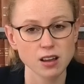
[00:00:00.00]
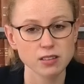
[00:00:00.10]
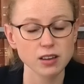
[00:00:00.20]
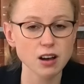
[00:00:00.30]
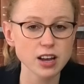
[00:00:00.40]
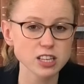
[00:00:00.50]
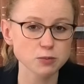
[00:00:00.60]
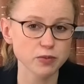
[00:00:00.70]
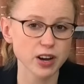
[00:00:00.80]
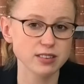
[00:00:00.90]
The guidance
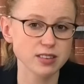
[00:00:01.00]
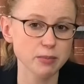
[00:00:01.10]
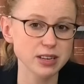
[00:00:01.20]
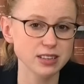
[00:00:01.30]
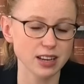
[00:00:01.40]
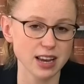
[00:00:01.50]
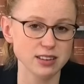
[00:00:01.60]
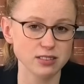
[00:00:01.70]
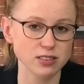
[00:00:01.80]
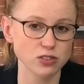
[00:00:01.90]
provides some
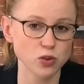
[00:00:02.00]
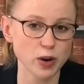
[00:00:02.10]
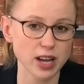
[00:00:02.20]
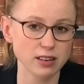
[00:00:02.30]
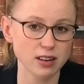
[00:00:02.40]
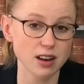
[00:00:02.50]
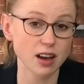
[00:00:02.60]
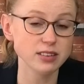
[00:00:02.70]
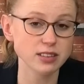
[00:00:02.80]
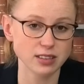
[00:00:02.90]
indicators as to when an
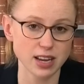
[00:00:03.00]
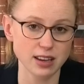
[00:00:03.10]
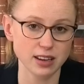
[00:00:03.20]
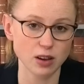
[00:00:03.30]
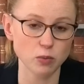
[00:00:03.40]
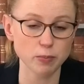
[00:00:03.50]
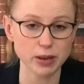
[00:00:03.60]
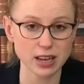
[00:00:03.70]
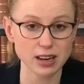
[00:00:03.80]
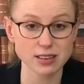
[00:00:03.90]
undertaking will
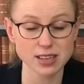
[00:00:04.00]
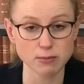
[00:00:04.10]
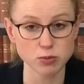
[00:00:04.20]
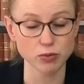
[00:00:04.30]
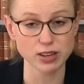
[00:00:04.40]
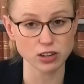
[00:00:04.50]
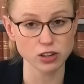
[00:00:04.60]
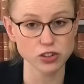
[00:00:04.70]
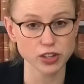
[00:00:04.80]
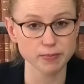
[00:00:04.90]
be an acceptable
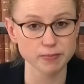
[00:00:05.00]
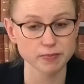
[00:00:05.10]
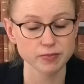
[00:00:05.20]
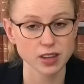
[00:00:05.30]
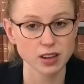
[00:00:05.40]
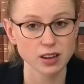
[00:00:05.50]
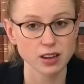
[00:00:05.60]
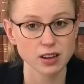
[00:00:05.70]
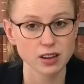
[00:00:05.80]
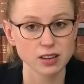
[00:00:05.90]
resolution.
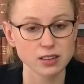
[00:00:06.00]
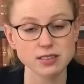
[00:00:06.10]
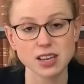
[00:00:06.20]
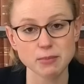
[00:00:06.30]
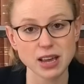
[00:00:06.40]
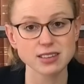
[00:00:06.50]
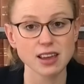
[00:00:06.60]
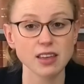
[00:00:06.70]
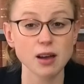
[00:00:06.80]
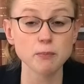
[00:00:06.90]
The CMA
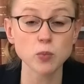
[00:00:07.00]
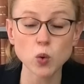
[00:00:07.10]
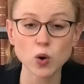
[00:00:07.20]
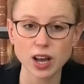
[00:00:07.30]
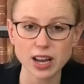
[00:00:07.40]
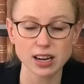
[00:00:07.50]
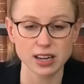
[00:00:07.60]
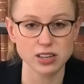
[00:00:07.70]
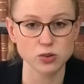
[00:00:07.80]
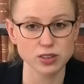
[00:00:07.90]
say they are more
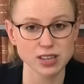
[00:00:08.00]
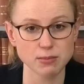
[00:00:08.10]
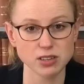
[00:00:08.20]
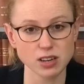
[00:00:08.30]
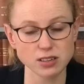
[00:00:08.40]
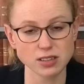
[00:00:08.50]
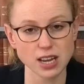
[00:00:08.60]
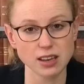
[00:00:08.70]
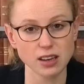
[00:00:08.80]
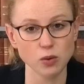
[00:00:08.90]
likely to accept an
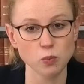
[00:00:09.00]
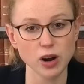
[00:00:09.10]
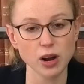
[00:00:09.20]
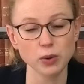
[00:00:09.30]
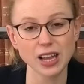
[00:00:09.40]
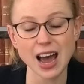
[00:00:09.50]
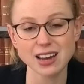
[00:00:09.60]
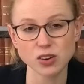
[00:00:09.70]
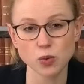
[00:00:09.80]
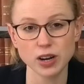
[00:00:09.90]
undertaking where it will
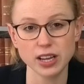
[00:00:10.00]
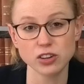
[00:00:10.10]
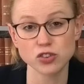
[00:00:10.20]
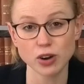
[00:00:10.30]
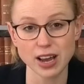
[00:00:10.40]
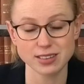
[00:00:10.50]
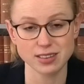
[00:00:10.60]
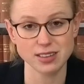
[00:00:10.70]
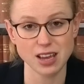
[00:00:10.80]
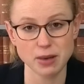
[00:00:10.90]
adequately address the
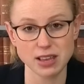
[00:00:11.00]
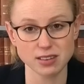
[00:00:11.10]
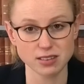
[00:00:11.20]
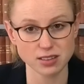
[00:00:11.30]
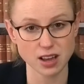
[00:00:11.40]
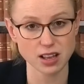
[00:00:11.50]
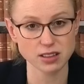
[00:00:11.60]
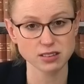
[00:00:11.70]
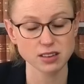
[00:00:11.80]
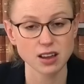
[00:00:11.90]
CMA's
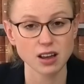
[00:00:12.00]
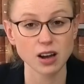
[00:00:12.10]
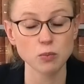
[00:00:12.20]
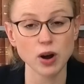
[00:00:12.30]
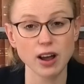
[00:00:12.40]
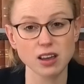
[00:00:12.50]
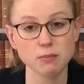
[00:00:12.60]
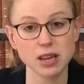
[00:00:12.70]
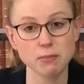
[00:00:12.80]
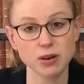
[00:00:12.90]
concerns and where it can
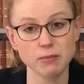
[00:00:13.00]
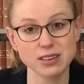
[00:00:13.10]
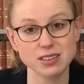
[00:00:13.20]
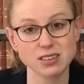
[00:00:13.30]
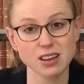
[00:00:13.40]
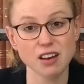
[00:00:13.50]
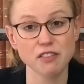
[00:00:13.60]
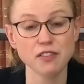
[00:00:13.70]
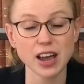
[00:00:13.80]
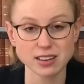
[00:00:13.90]
be implemented
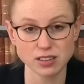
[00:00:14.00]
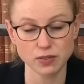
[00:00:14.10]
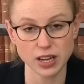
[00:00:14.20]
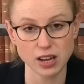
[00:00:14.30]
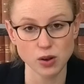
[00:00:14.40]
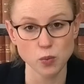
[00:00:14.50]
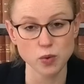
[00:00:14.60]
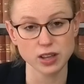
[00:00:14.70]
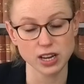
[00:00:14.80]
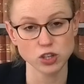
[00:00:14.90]
effectively
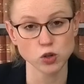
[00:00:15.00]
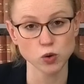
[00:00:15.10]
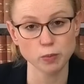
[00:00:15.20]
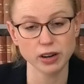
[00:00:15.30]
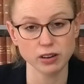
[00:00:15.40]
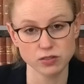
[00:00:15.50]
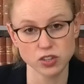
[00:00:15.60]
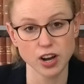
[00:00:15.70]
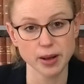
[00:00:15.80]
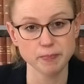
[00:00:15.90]
within a short period of
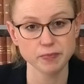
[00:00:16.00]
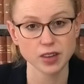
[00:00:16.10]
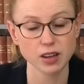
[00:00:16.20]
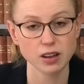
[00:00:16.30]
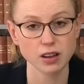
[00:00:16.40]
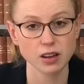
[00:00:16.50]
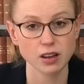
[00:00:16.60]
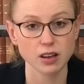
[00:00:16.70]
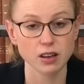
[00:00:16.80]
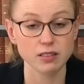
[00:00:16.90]
time.
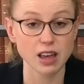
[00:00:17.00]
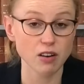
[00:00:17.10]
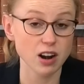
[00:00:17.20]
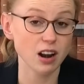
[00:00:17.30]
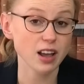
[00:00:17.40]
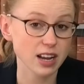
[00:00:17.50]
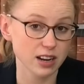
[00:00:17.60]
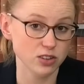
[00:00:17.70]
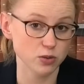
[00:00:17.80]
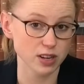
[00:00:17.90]
They are
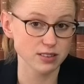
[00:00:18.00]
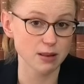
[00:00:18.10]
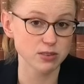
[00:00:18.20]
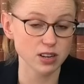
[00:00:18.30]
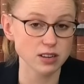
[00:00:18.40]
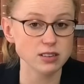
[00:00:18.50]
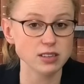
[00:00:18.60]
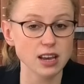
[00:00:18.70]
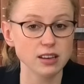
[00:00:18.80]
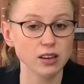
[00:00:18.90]
unlikely to accept an
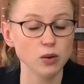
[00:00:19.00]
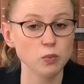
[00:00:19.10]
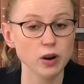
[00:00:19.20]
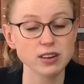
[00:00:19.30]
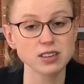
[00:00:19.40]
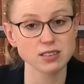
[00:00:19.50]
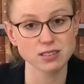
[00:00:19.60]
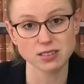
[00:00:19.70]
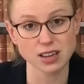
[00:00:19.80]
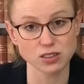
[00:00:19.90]
undertaking where it
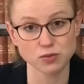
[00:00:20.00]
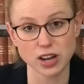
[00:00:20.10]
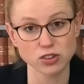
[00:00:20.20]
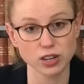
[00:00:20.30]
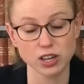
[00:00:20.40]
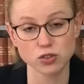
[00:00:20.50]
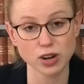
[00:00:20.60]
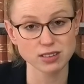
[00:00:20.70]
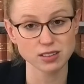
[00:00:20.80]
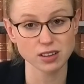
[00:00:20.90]
doesn't satisfactorily
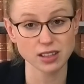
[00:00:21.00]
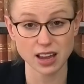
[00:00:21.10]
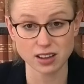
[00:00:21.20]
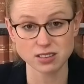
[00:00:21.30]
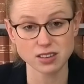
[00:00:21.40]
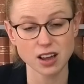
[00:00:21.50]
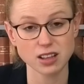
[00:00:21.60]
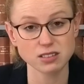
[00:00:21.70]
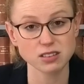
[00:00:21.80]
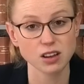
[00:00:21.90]
address their
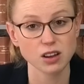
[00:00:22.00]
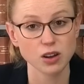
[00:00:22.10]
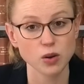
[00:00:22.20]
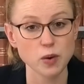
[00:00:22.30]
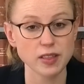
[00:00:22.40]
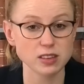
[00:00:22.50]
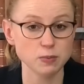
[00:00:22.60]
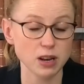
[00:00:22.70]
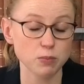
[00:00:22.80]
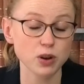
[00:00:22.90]
concerns, where there's
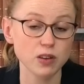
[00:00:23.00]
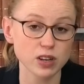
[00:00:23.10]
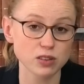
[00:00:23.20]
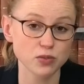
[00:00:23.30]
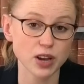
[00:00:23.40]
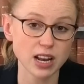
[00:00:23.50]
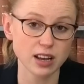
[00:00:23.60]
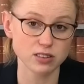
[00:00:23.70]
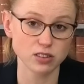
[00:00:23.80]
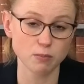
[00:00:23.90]
been a previous
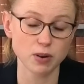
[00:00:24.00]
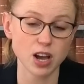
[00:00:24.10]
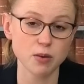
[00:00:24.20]
failure to comply